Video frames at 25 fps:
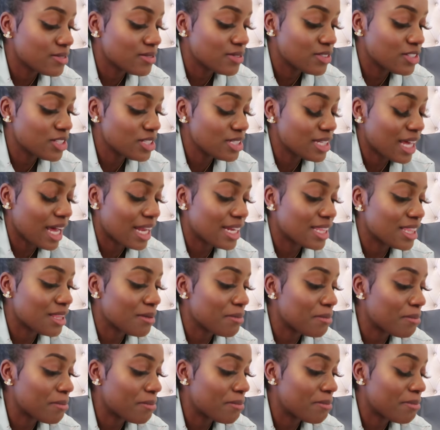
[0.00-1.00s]
just had the
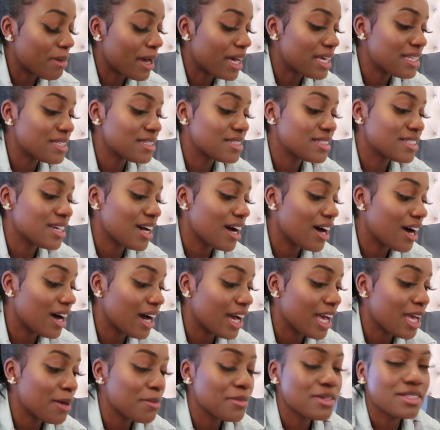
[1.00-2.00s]
best
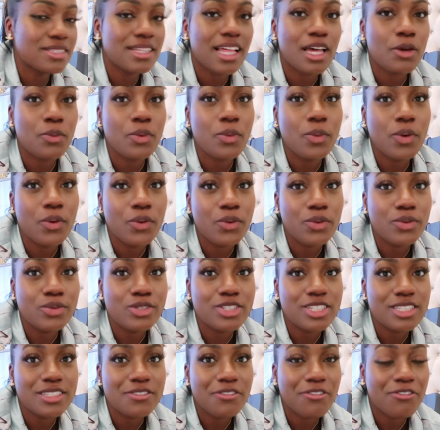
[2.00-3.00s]
time. It's like we were all
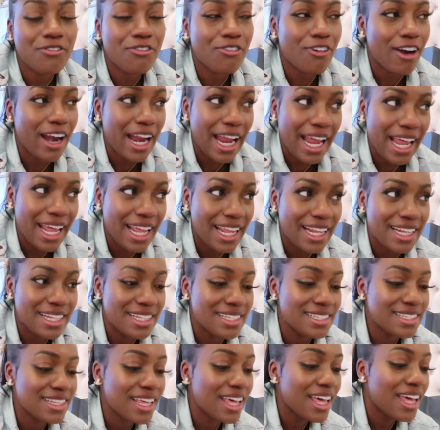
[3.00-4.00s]
just
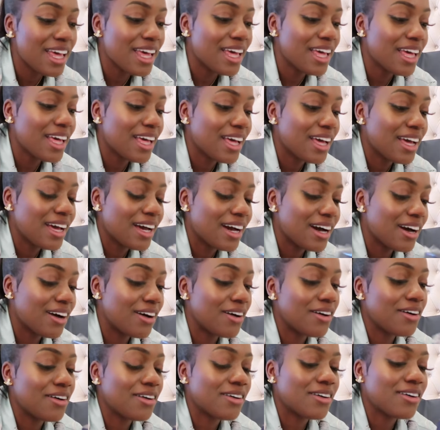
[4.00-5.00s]
friends.
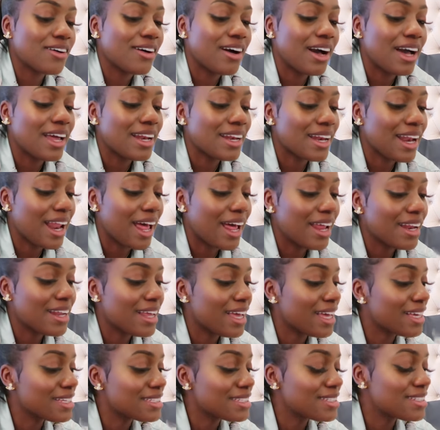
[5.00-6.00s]
Oh, and
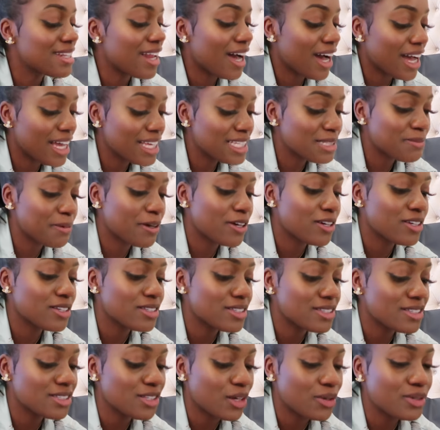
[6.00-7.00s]
it's nice because,
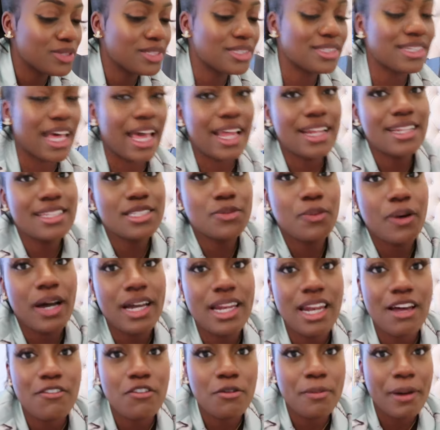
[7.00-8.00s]
so scents, what I
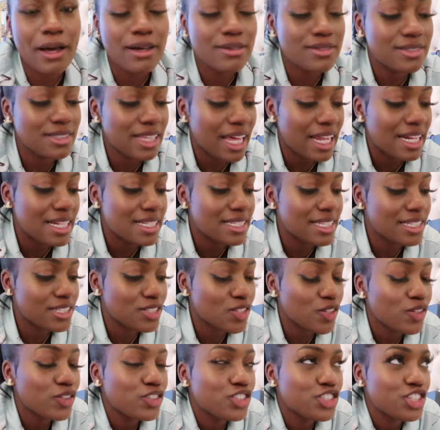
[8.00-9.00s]
love about scents is
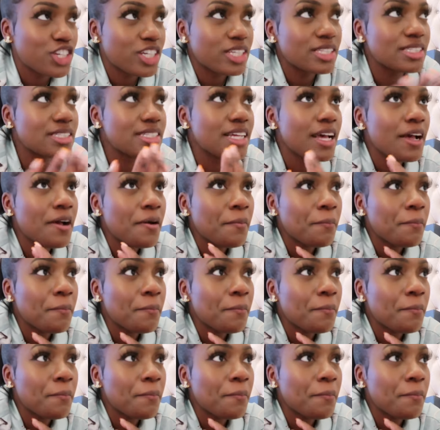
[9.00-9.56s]
not just